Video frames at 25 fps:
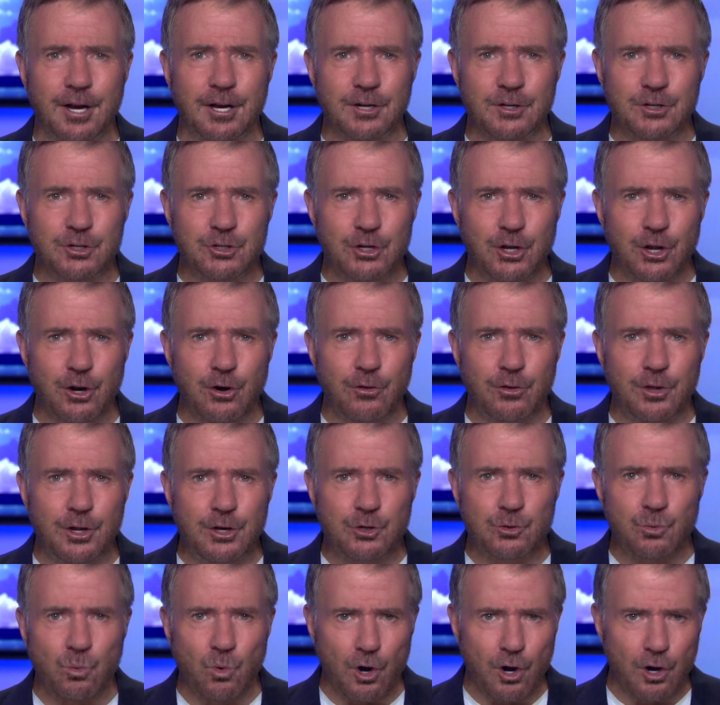consider
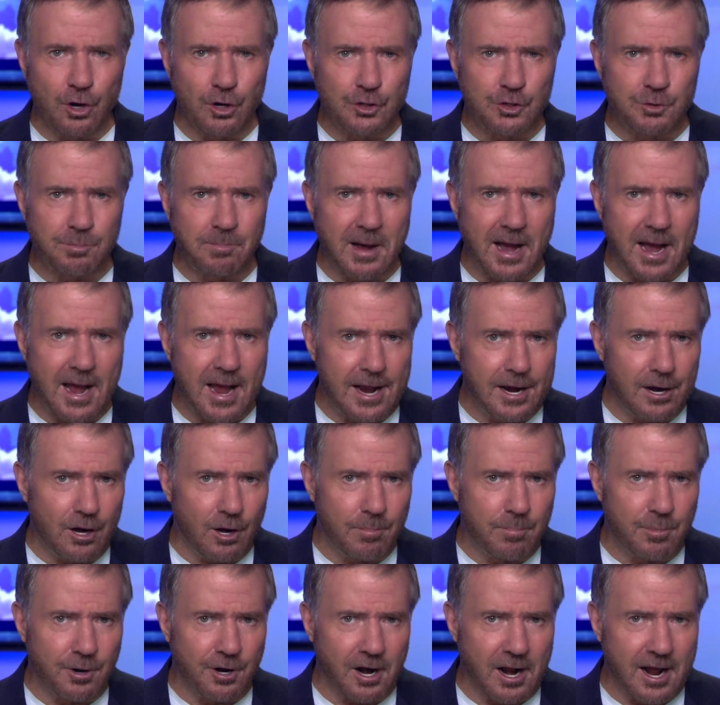these words by
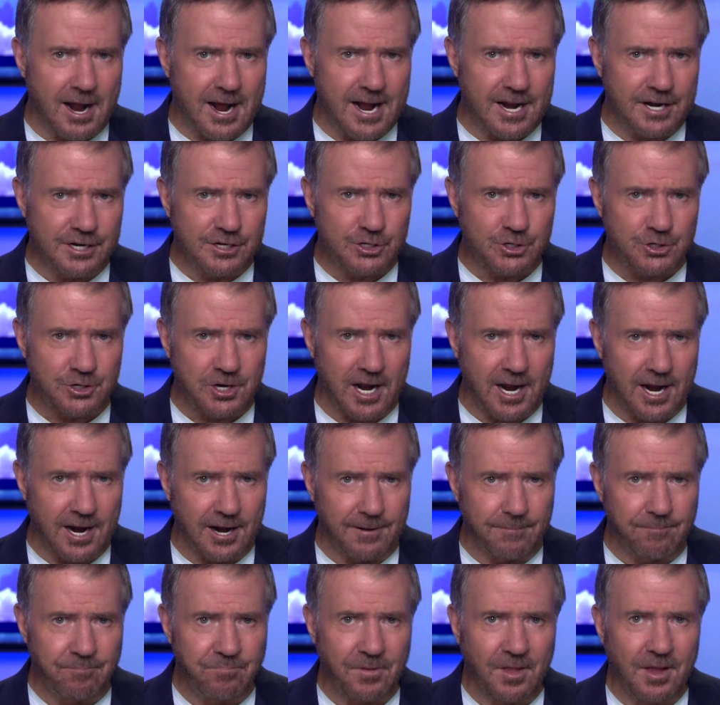Albert
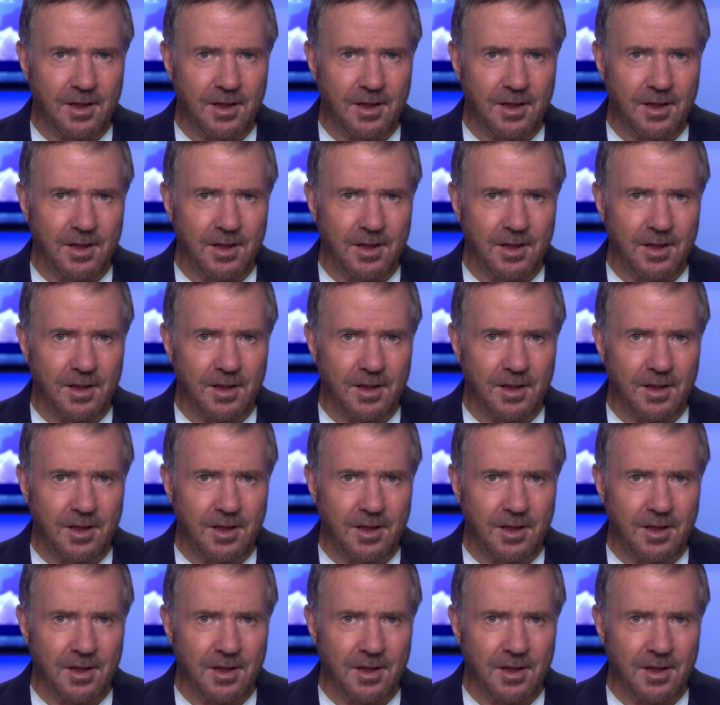Einstein.